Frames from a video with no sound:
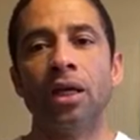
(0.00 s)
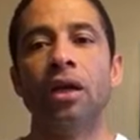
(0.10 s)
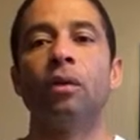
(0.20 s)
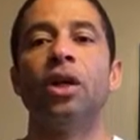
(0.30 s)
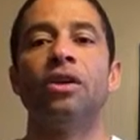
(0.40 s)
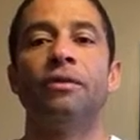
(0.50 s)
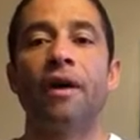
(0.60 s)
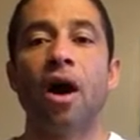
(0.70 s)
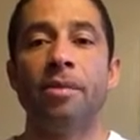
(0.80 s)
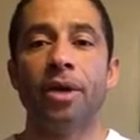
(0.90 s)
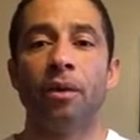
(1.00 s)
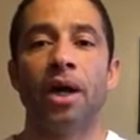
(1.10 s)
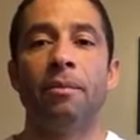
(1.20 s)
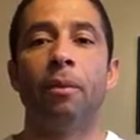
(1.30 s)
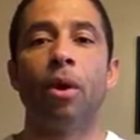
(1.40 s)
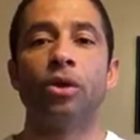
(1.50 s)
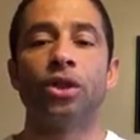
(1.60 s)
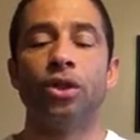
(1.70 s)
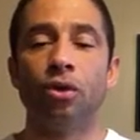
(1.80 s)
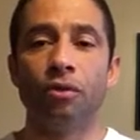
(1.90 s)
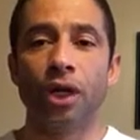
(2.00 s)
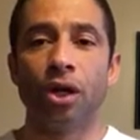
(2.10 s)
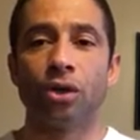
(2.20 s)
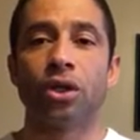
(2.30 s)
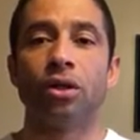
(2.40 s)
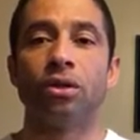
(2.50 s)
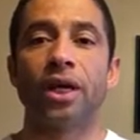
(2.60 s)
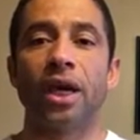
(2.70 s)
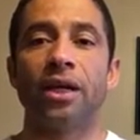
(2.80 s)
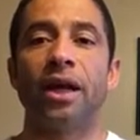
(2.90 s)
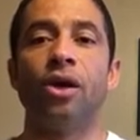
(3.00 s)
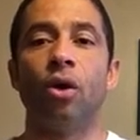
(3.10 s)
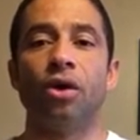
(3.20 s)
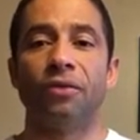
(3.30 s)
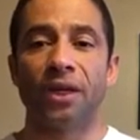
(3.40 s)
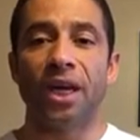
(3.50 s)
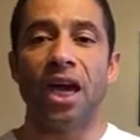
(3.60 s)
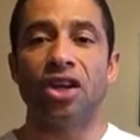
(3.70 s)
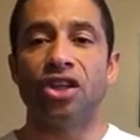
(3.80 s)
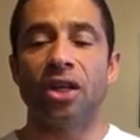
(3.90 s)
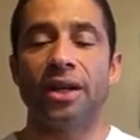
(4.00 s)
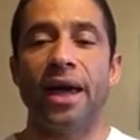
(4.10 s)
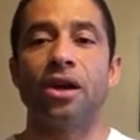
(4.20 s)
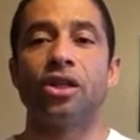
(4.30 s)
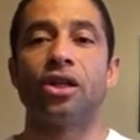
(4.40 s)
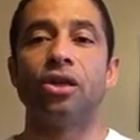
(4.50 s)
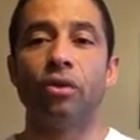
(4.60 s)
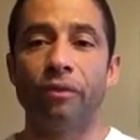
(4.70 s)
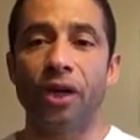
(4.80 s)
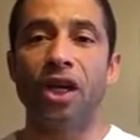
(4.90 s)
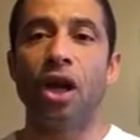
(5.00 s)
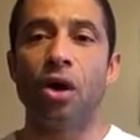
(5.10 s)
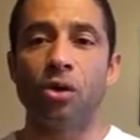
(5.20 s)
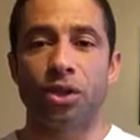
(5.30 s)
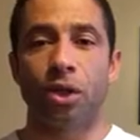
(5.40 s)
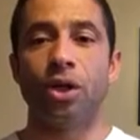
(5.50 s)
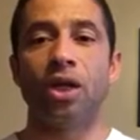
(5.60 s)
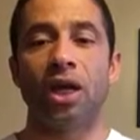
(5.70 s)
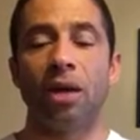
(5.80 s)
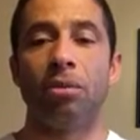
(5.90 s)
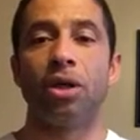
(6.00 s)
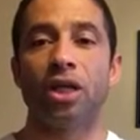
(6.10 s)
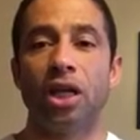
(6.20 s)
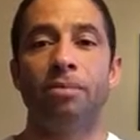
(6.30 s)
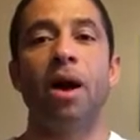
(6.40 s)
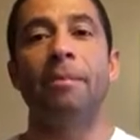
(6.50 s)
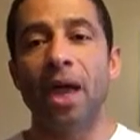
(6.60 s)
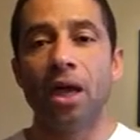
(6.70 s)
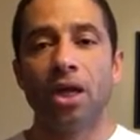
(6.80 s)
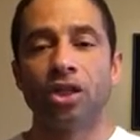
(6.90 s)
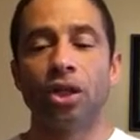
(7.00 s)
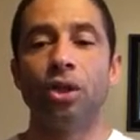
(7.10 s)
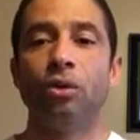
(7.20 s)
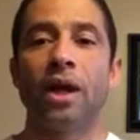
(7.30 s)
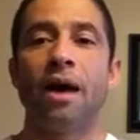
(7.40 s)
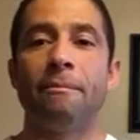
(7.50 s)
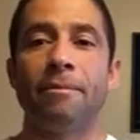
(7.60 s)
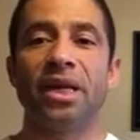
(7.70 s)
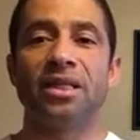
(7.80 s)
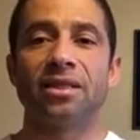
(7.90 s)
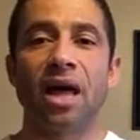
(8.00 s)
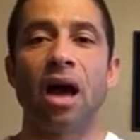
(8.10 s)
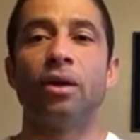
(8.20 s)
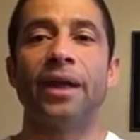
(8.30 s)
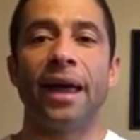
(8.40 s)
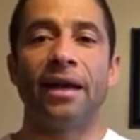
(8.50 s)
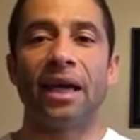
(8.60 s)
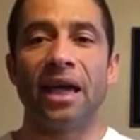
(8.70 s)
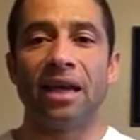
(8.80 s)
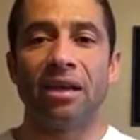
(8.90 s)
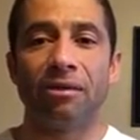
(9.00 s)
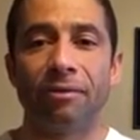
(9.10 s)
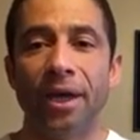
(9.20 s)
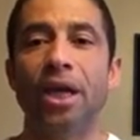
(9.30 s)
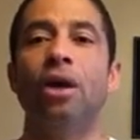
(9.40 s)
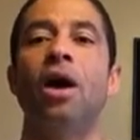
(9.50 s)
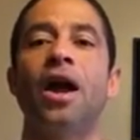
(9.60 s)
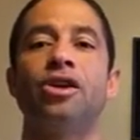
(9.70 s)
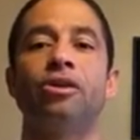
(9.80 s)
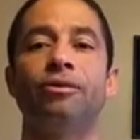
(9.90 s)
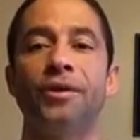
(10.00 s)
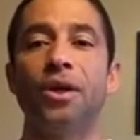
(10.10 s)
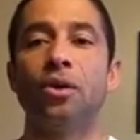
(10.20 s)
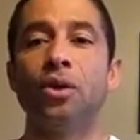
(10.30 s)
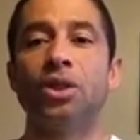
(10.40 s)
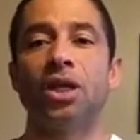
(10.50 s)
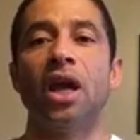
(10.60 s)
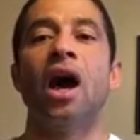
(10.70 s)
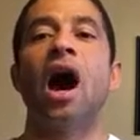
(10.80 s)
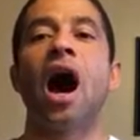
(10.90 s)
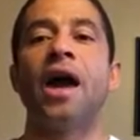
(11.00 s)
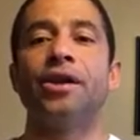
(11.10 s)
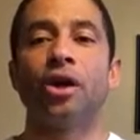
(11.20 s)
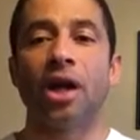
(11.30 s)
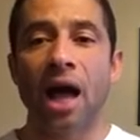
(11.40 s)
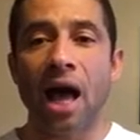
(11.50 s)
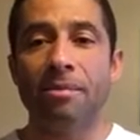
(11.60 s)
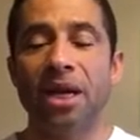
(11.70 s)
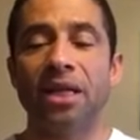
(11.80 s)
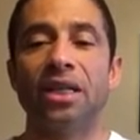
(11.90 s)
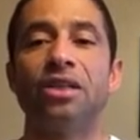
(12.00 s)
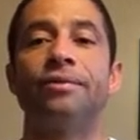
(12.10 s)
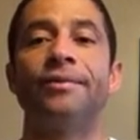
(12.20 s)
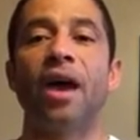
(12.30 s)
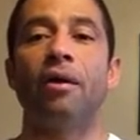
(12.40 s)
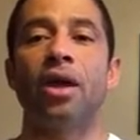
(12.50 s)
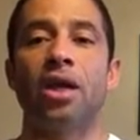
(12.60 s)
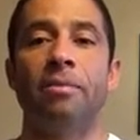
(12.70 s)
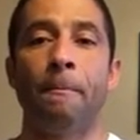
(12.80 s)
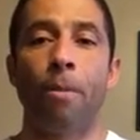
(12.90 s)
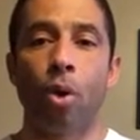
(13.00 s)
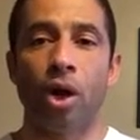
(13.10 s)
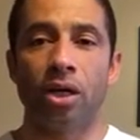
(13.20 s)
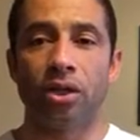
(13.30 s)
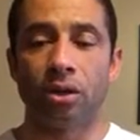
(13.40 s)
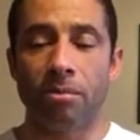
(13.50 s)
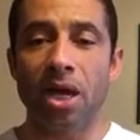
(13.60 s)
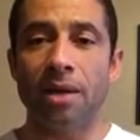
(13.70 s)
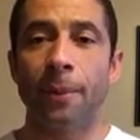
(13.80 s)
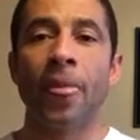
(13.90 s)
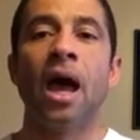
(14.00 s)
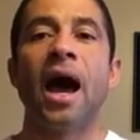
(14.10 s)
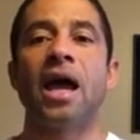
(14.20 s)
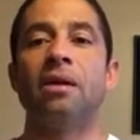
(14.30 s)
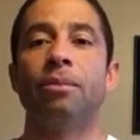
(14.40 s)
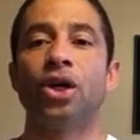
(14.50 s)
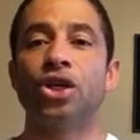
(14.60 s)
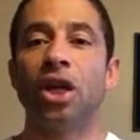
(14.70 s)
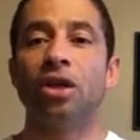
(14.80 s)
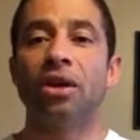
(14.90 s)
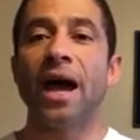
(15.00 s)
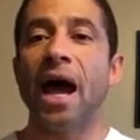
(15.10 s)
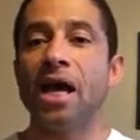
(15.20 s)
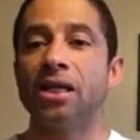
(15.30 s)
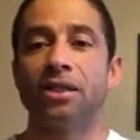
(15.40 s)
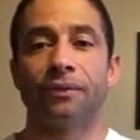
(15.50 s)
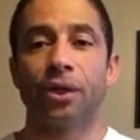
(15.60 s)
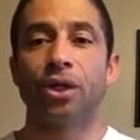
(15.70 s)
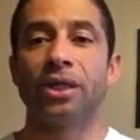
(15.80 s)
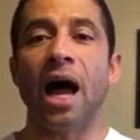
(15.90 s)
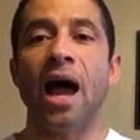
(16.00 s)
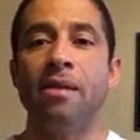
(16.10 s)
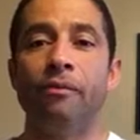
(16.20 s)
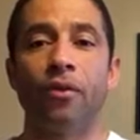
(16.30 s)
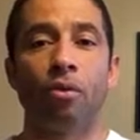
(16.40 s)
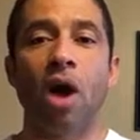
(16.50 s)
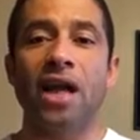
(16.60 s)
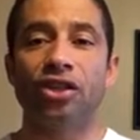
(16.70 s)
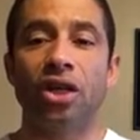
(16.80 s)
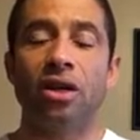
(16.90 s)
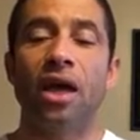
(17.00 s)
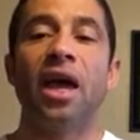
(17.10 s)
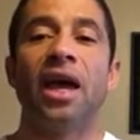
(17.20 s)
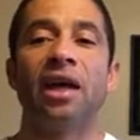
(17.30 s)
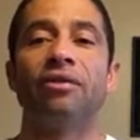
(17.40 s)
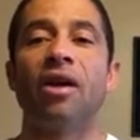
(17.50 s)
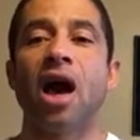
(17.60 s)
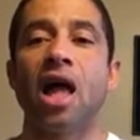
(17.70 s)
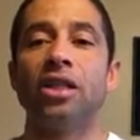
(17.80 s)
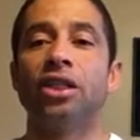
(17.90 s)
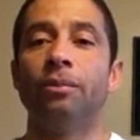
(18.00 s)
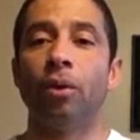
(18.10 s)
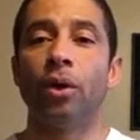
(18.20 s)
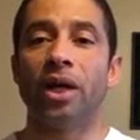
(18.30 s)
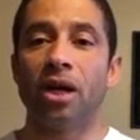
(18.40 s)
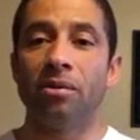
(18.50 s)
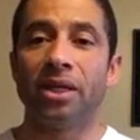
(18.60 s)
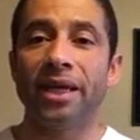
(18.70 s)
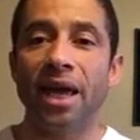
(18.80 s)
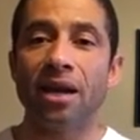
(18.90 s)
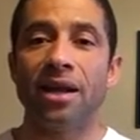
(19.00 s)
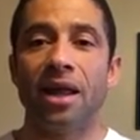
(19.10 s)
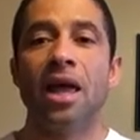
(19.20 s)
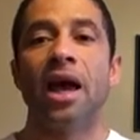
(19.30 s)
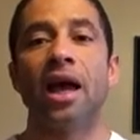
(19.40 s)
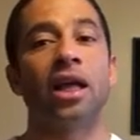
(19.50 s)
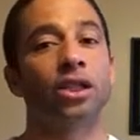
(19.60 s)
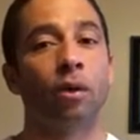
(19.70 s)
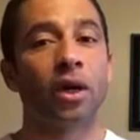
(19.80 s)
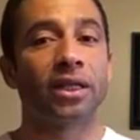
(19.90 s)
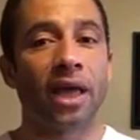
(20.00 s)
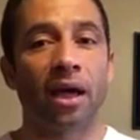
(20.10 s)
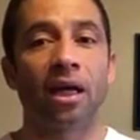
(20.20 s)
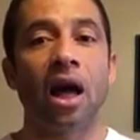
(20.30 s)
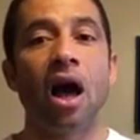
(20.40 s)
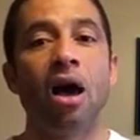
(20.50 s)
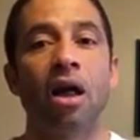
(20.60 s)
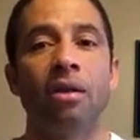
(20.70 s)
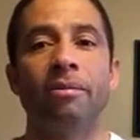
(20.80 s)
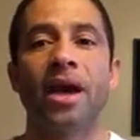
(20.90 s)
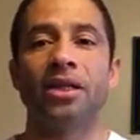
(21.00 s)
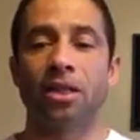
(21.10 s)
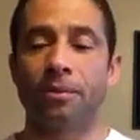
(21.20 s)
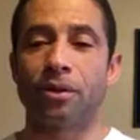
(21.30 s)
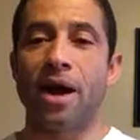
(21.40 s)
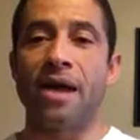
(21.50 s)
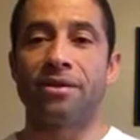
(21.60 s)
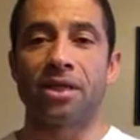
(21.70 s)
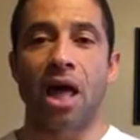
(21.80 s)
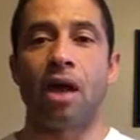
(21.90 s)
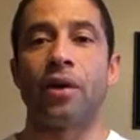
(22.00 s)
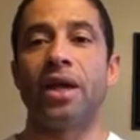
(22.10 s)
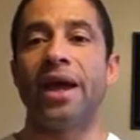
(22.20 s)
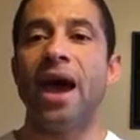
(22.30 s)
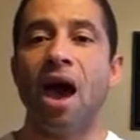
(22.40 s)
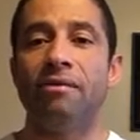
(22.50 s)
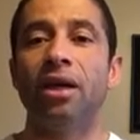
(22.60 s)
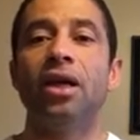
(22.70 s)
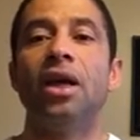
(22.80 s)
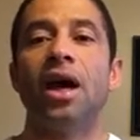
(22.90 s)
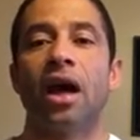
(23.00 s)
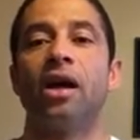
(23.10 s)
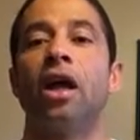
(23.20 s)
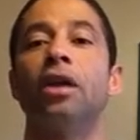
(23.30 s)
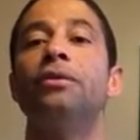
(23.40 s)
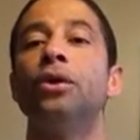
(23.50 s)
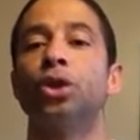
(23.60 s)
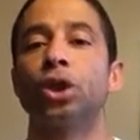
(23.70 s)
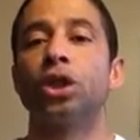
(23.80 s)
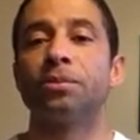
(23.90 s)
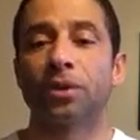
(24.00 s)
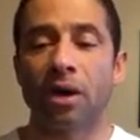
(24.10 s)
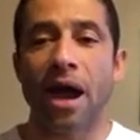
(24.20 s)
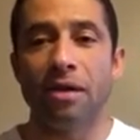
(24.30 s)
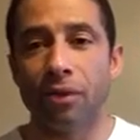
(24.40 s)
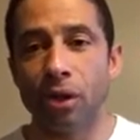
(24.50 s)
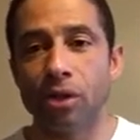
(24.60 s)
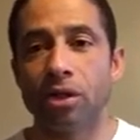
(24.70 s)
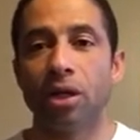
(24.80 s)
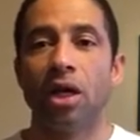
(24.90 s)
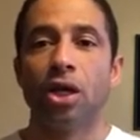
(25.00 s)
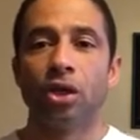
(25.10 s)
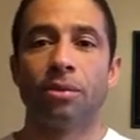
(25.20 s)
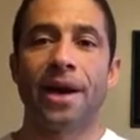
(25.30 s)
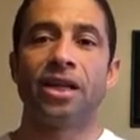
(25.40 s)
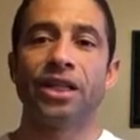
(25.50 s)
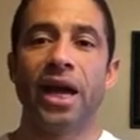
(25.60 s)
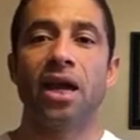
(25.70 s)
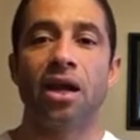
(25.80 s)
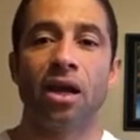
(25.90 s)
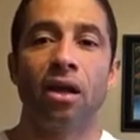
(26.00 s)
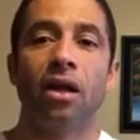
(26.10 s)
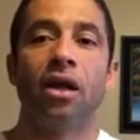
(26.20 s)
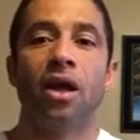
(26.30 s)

it will inform you when I post new videos. You'll get a notification that there's a new video, so you can able to keep up, so you do not miss out on any video. And your views and your comment is very important to me. I appreciate you guys for your time, for watching, and for all the support that I've been getting. I also want to thank all my subscribers I already have, and all the future subscribers to my channel.